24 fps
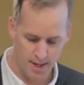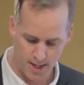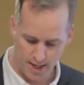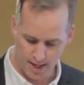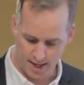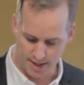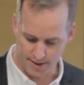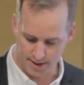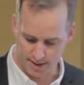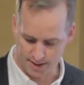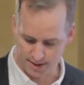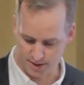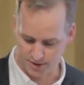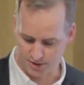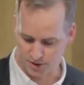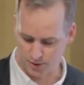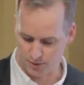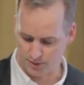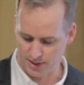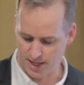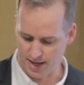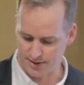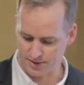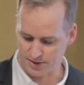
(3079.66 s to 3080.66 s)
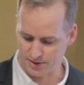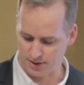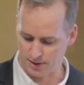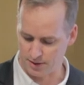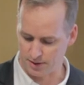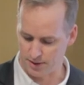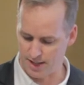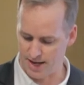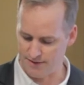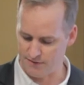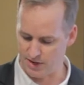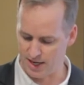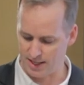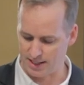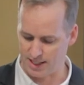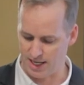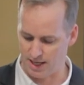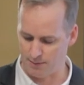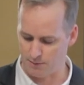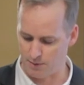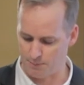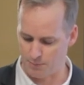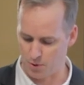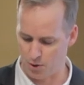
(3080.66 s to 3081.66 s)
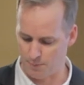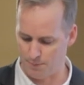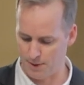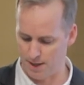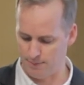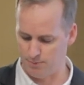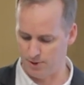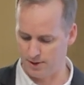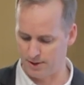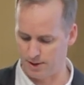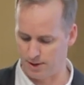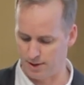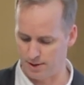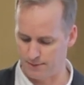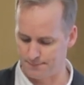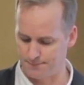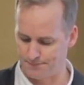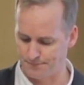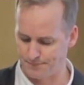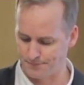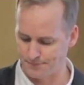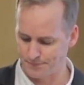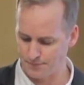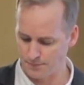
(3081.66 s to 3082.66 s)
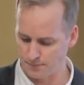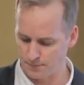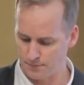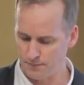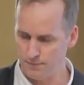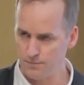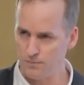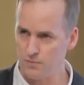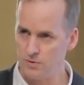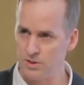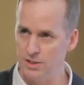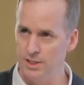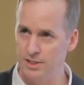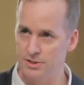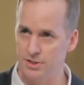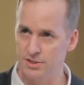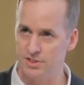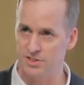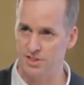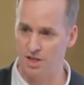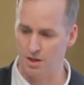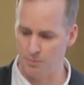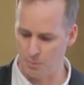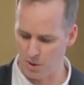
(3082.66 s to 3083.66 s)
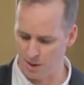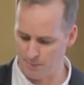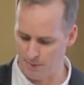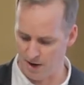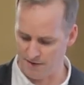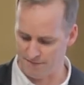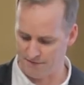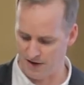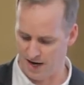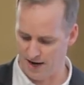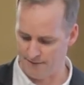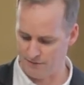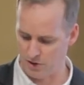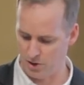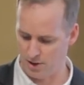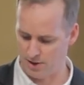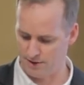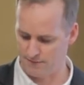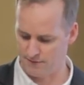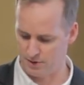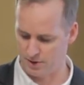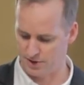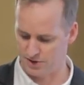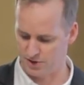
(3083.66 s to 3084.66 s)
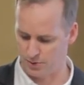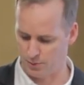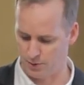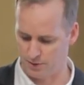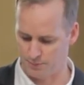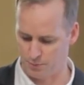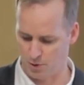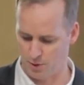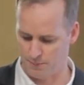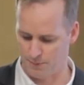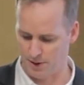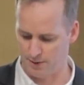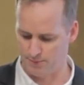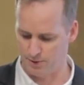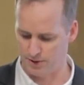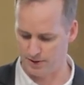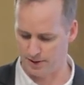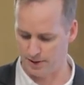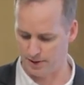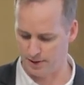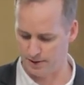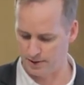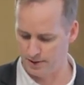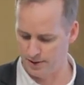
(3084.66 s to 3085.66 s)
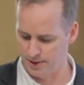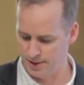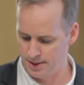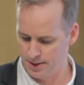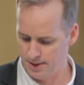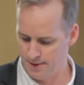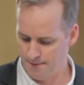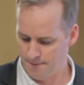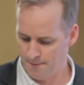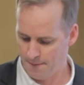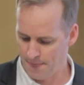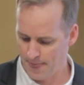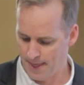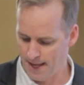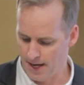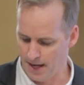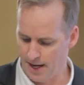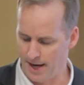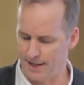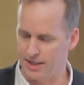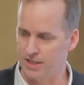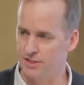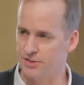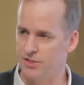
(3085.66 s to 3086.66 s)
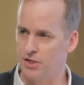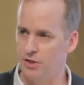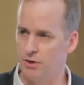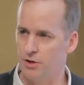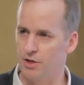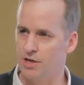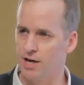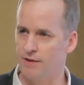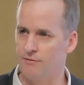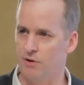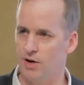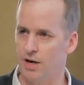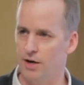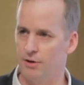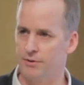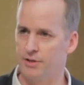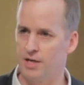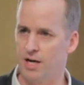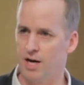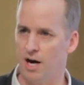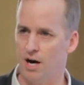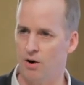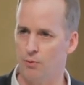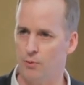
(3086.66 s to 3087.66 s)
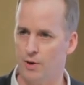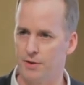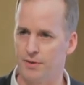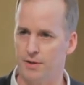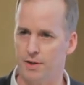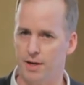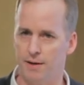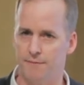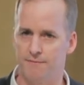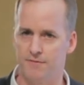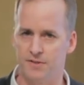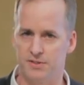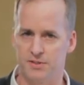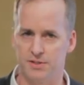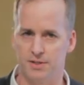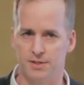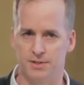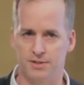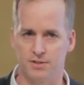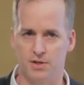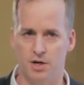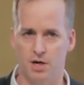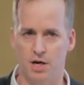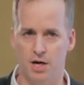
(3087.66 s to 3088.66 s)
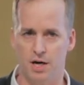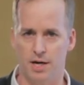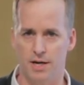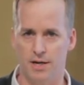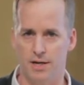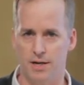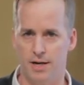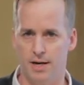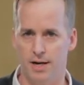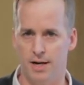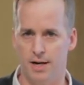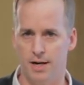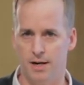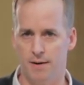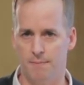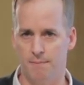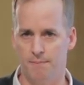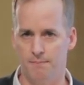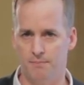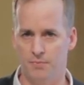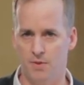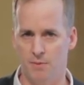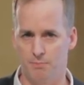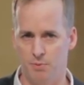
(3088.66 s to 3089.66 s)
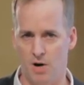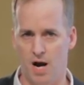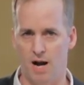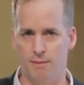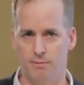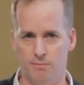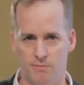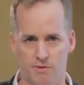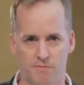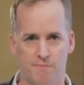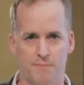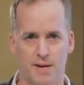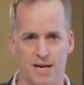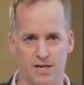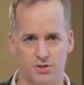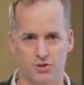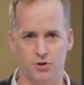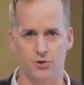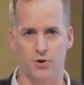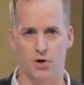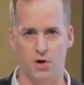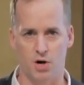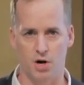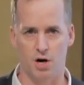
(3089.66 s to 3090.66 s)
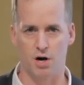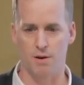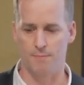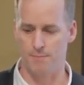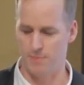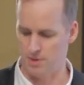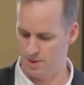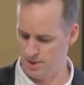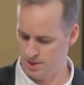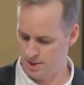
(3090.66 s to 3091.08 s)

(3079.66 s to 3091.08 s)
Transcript: And then in 2011, I came to ProPublica. I just celebrated my five-year anniversary with ProPublica. And I continue to cover healthcare with an emphasis on um, the problem of patient harm,